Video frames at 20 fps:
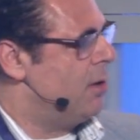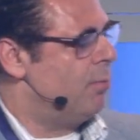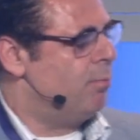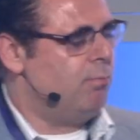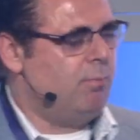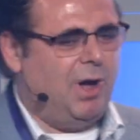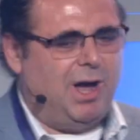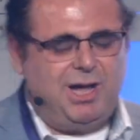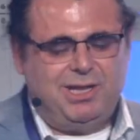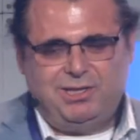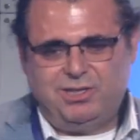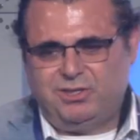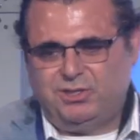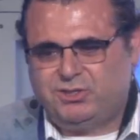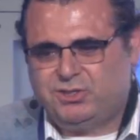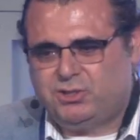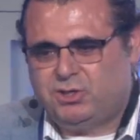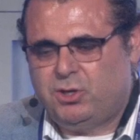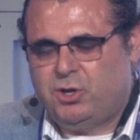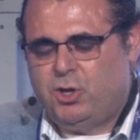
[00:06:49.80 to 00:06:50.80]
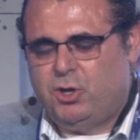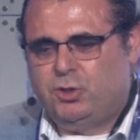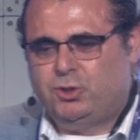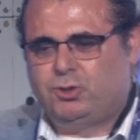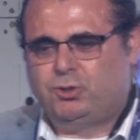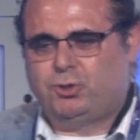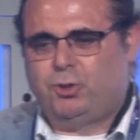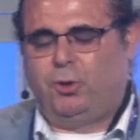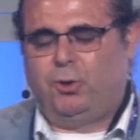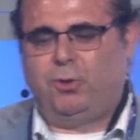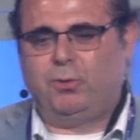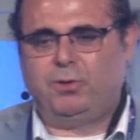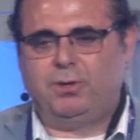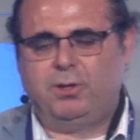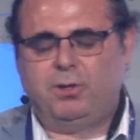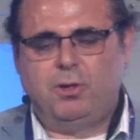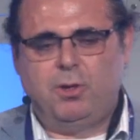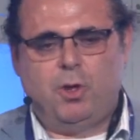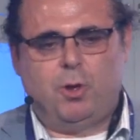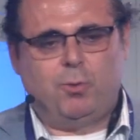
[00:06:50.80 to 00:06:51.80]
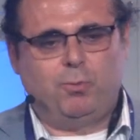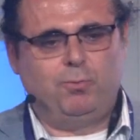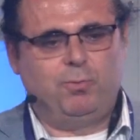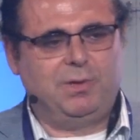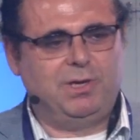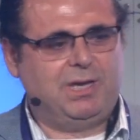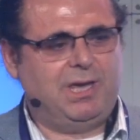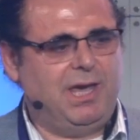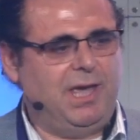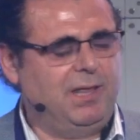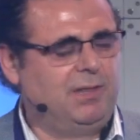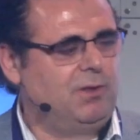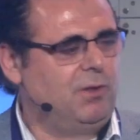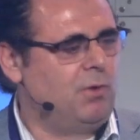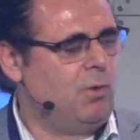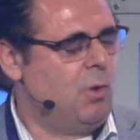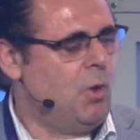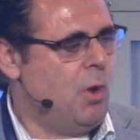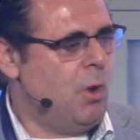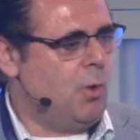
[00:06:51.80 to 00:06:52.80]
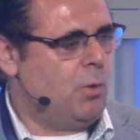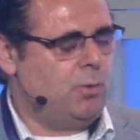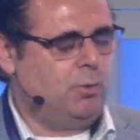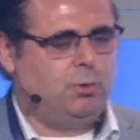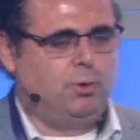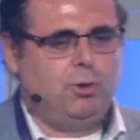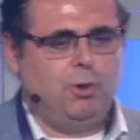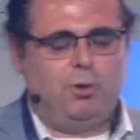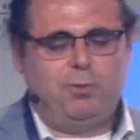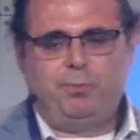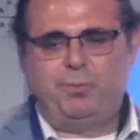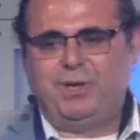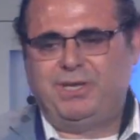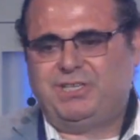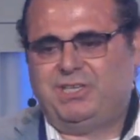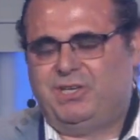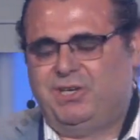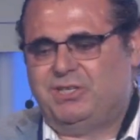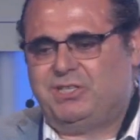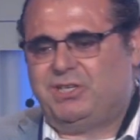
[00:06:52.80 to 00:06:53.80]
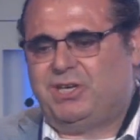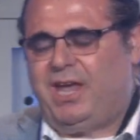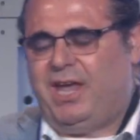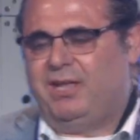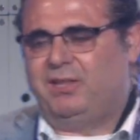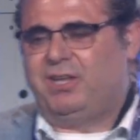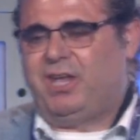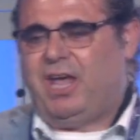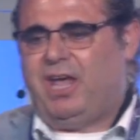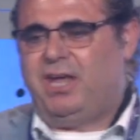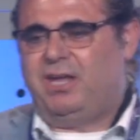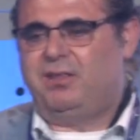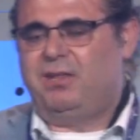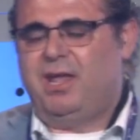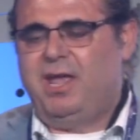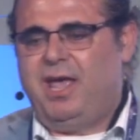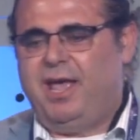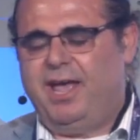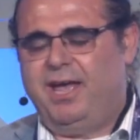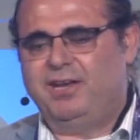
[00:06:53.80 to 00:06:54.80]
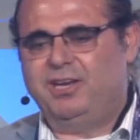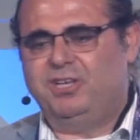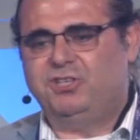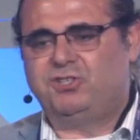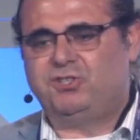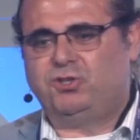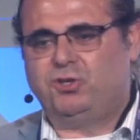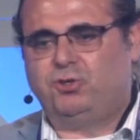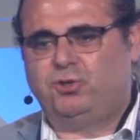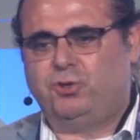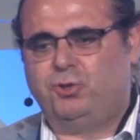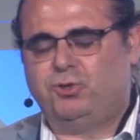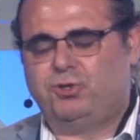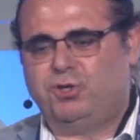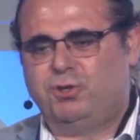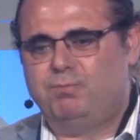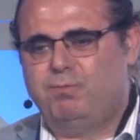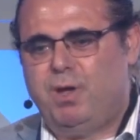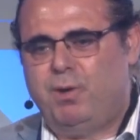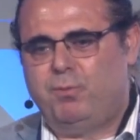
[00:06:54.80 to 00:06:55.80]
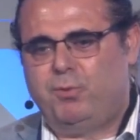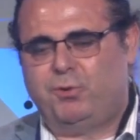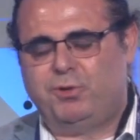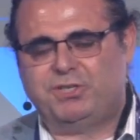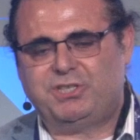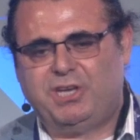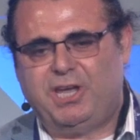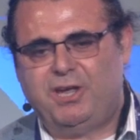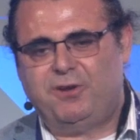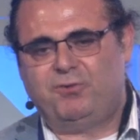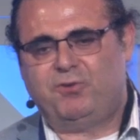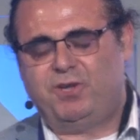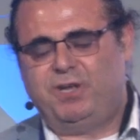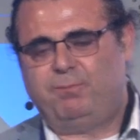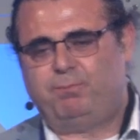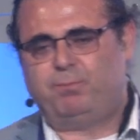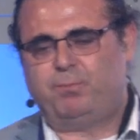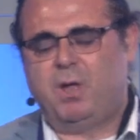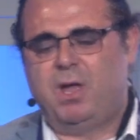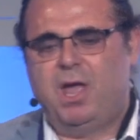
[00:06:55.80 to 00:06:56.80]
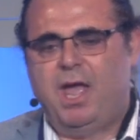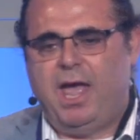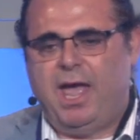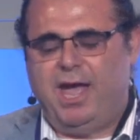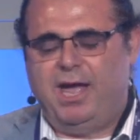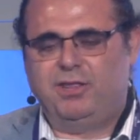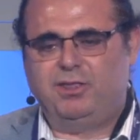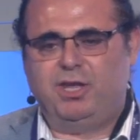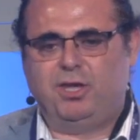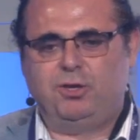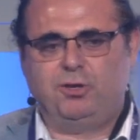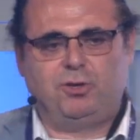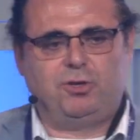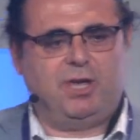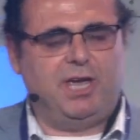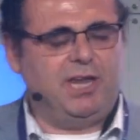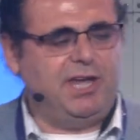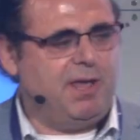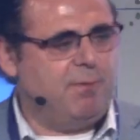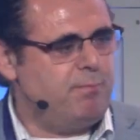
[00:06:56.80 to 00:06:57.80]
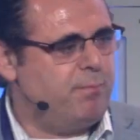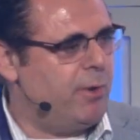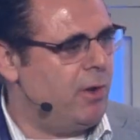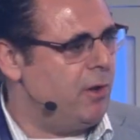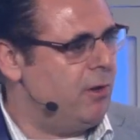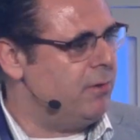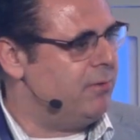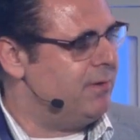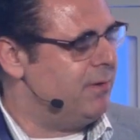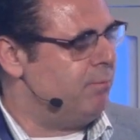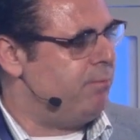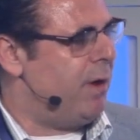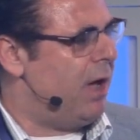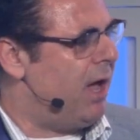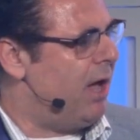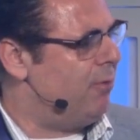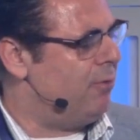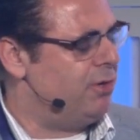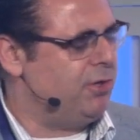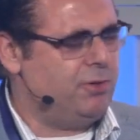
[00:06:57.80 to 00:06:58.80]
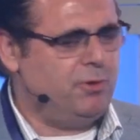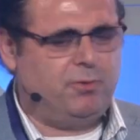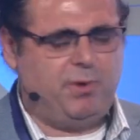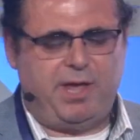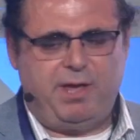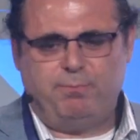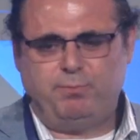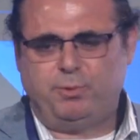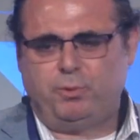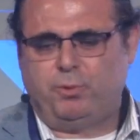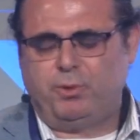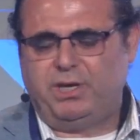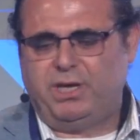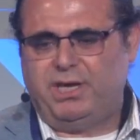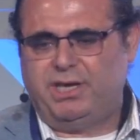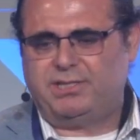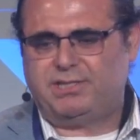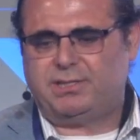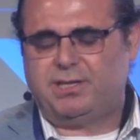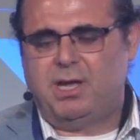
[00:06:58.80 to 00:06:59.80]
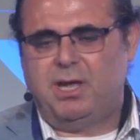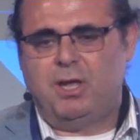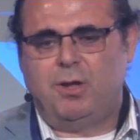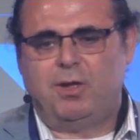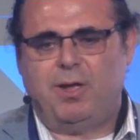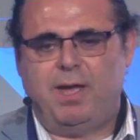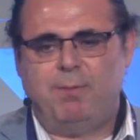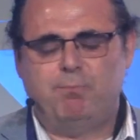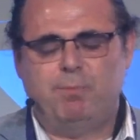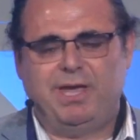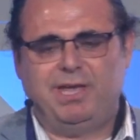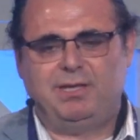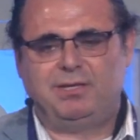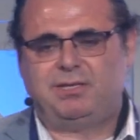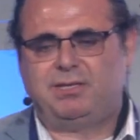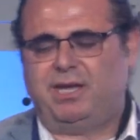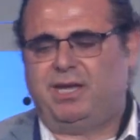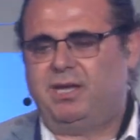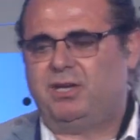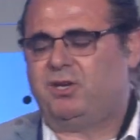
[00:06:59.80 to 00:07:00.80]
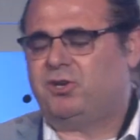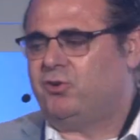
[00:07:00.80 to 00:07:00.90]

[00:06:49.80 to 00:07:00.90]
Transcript: models so we can, your business can gain and institution members can reap, and then you can empower, power your employees and maintain